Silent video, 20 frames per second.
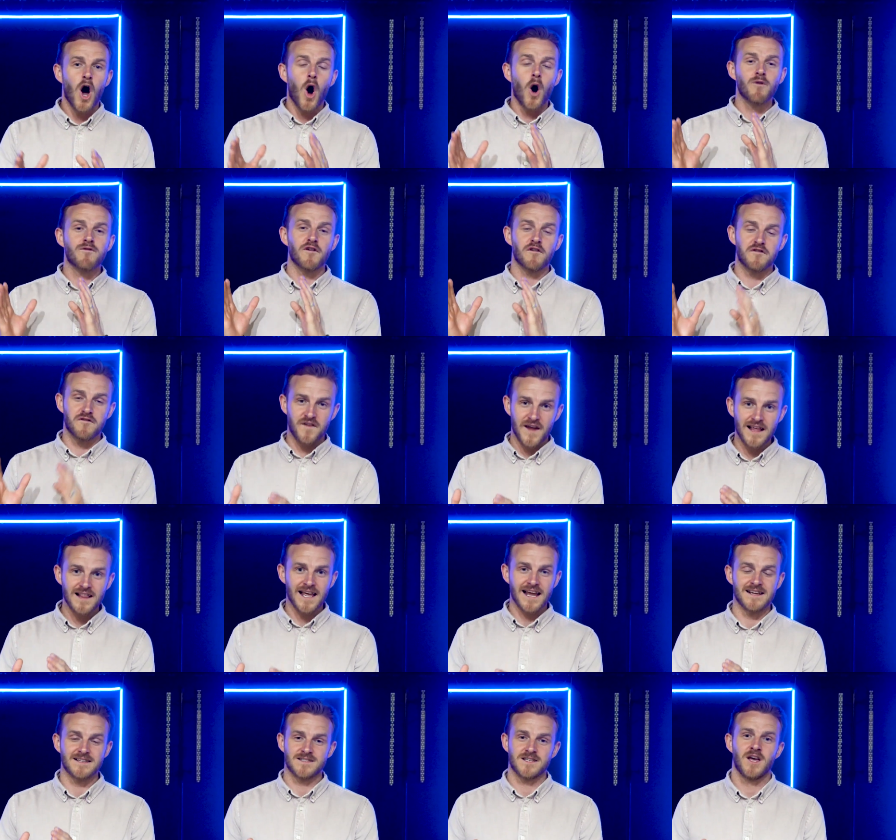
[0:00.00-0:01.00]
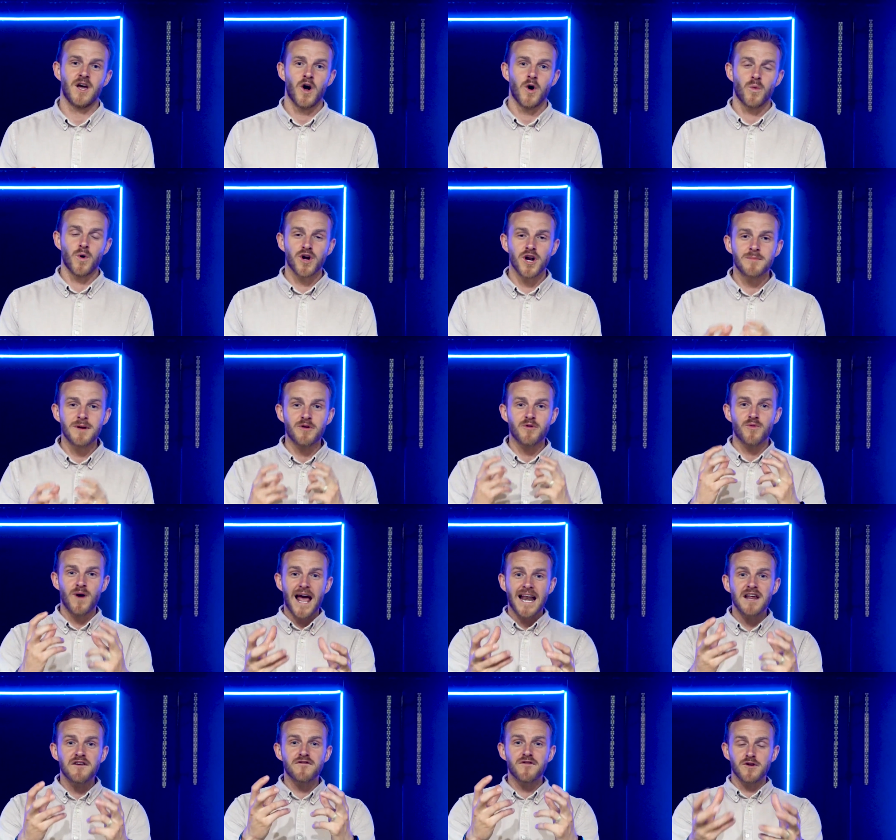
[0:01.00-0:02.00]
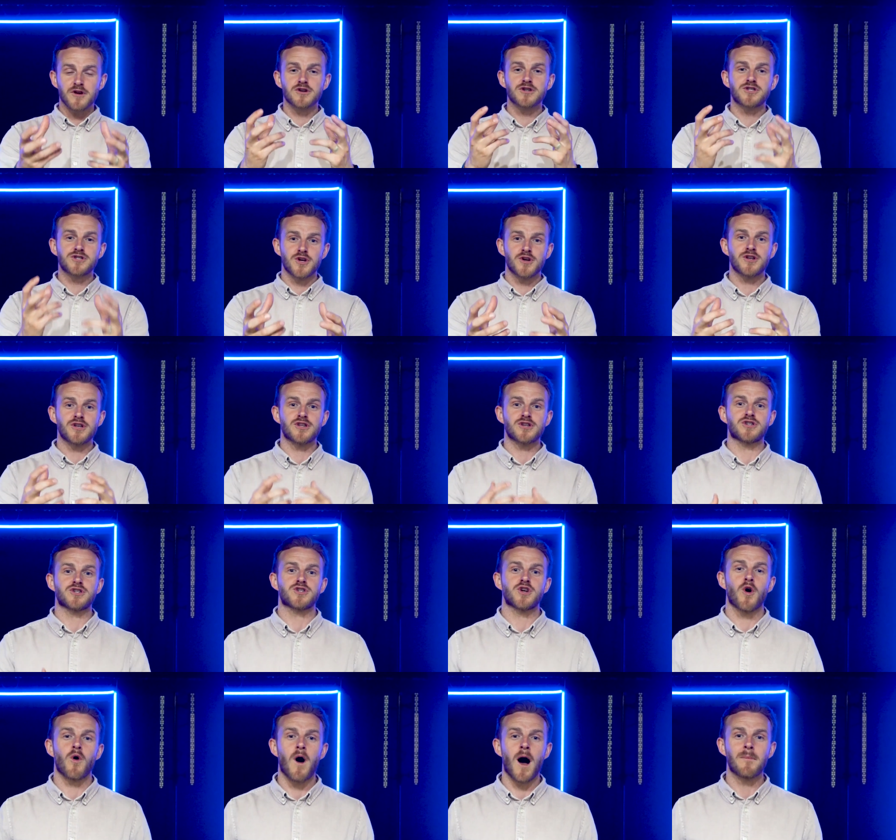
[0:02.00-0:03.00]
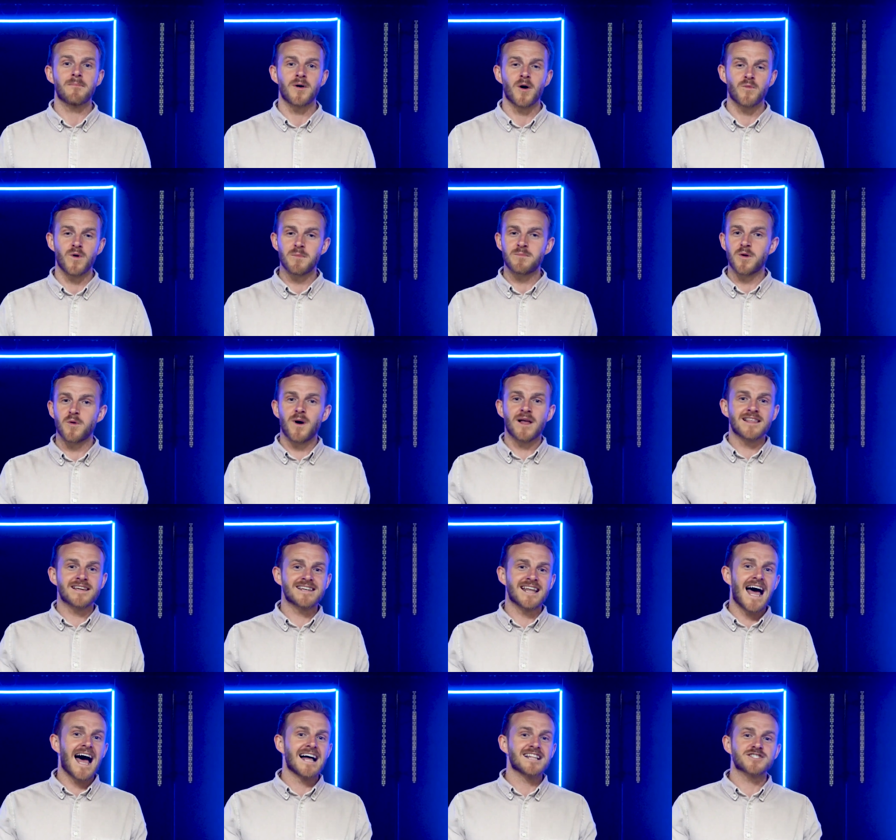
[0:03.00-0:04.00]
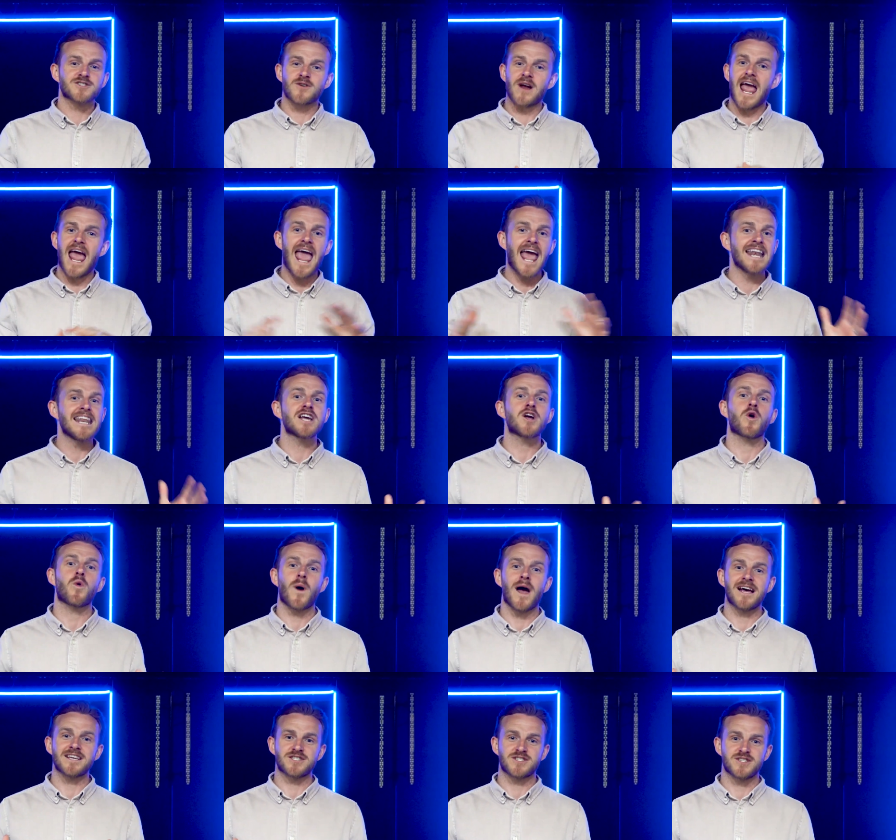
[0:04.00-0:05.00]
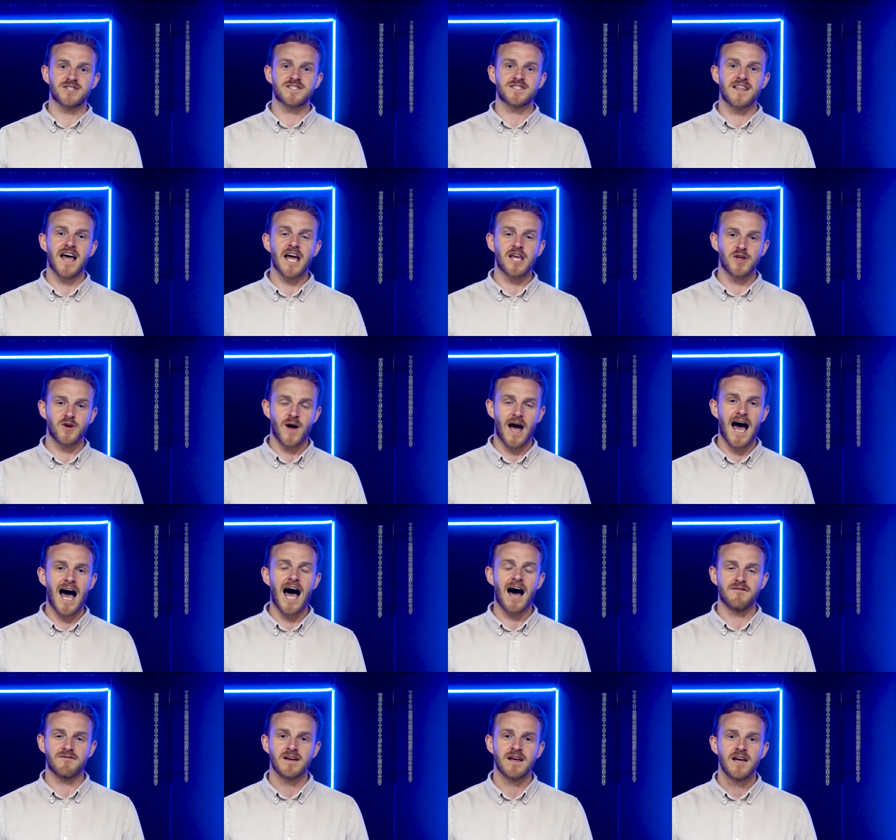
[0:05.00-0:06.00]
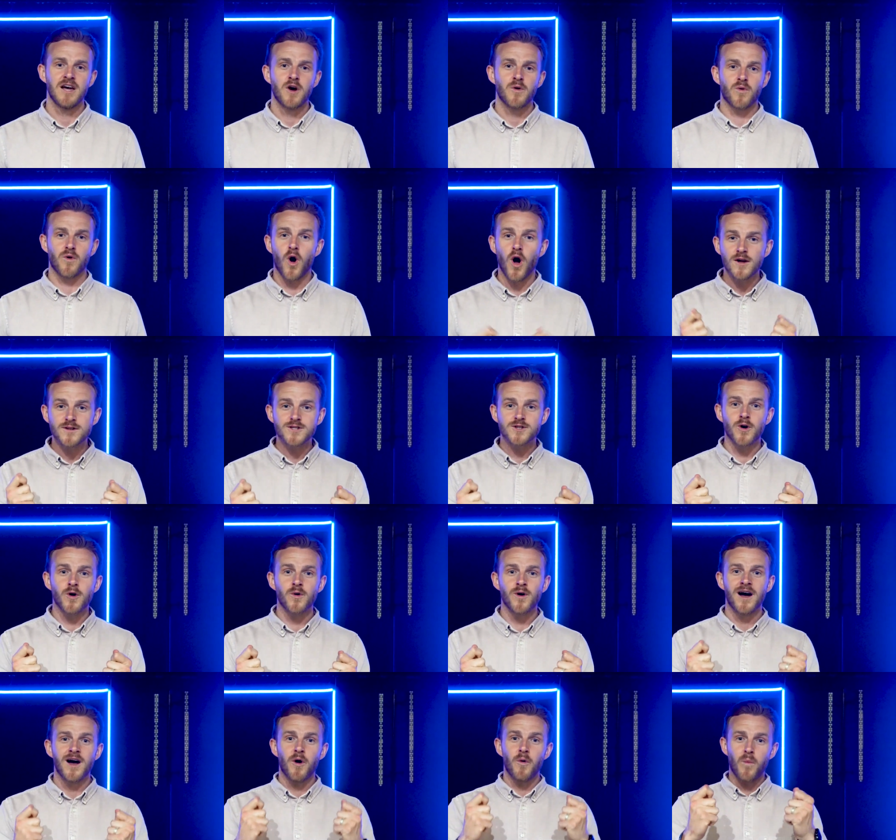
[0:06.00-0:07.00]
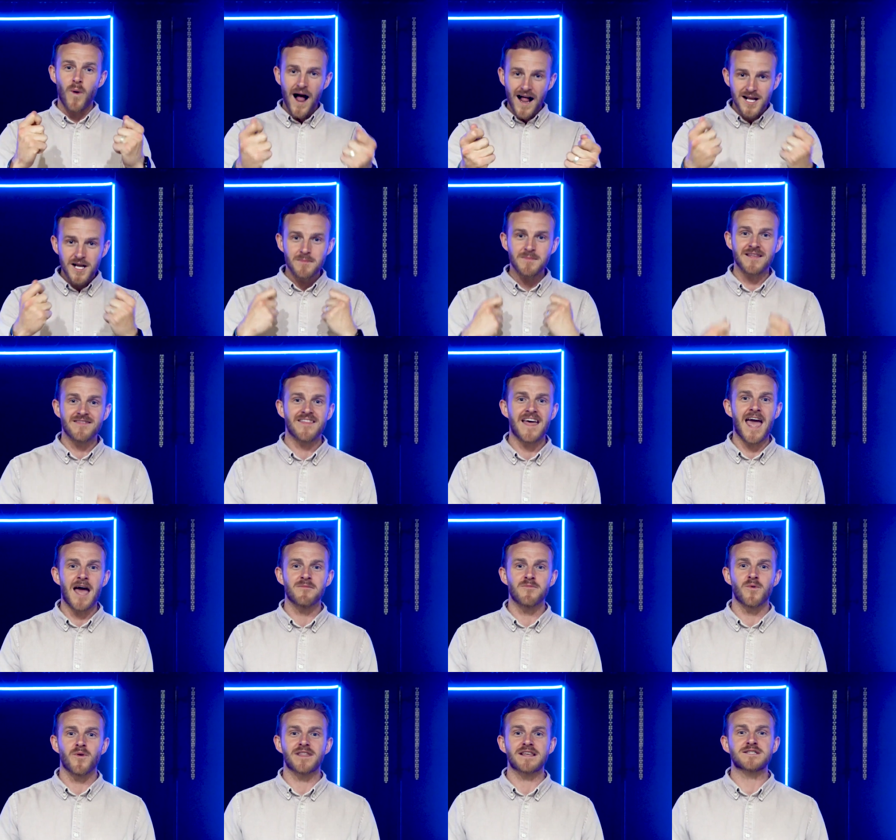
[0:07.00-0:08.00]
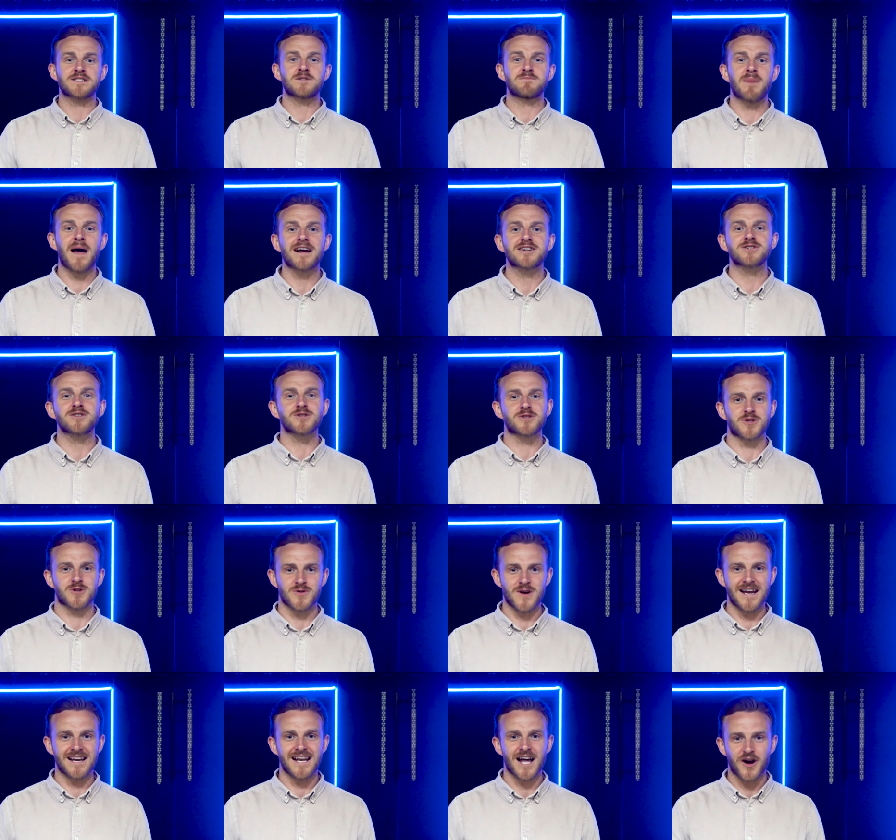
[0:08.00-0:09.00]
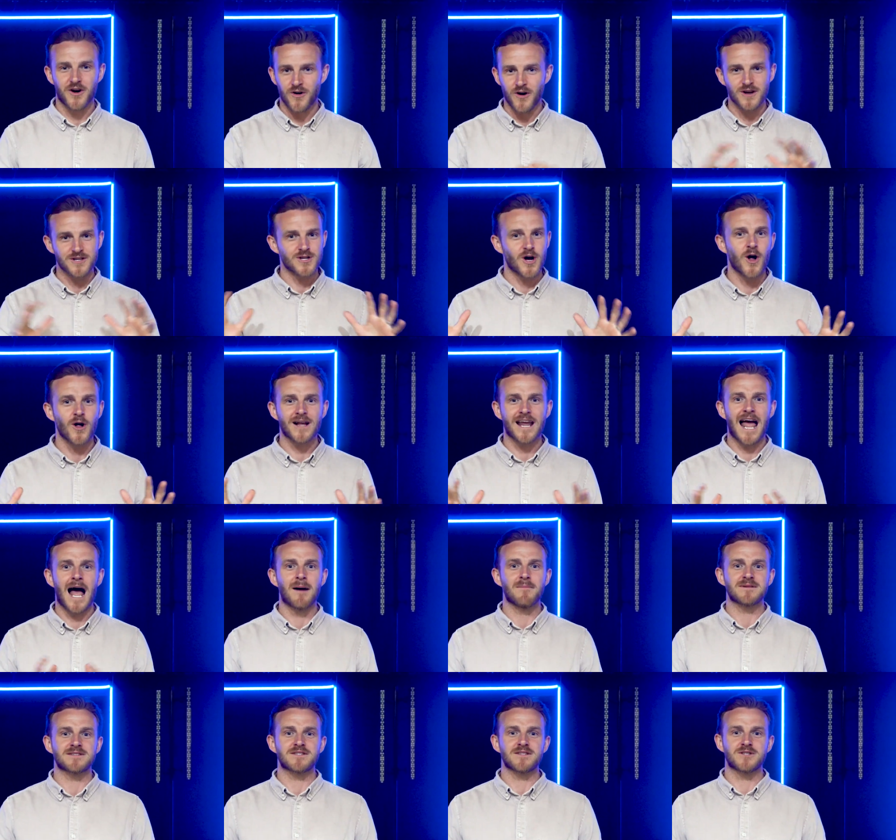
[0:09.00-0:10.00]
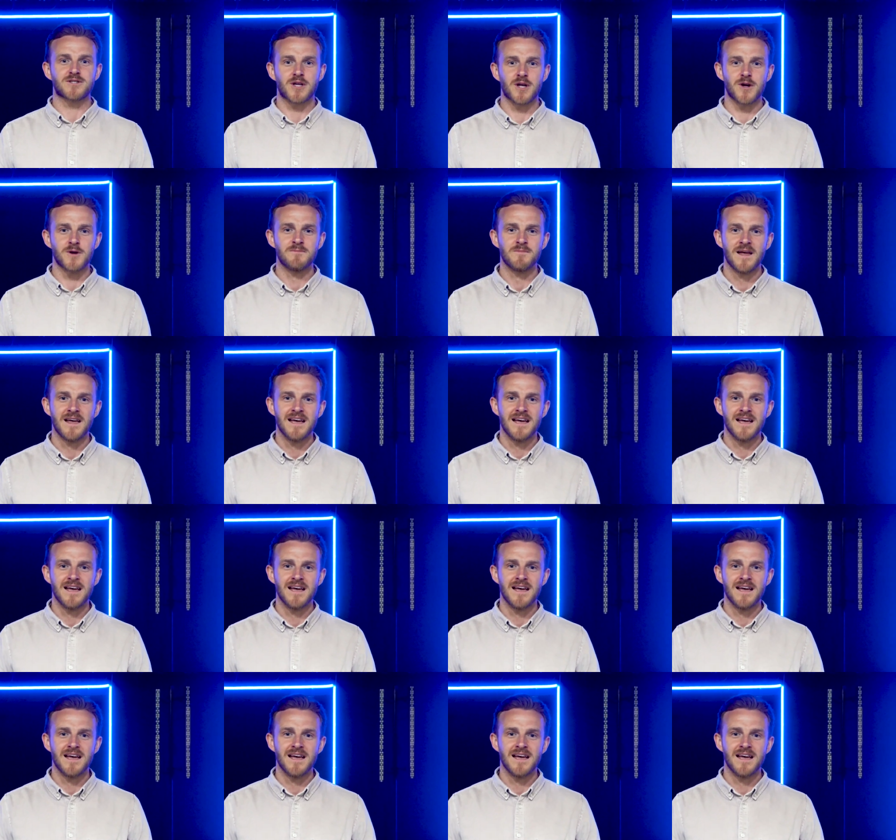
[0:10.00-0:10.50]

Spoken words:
Over Feelings. We're going to be ready for your student to show up, and we'll be willing to answer any questions that you have. We're also welcoming them with a special treat across all campuses too.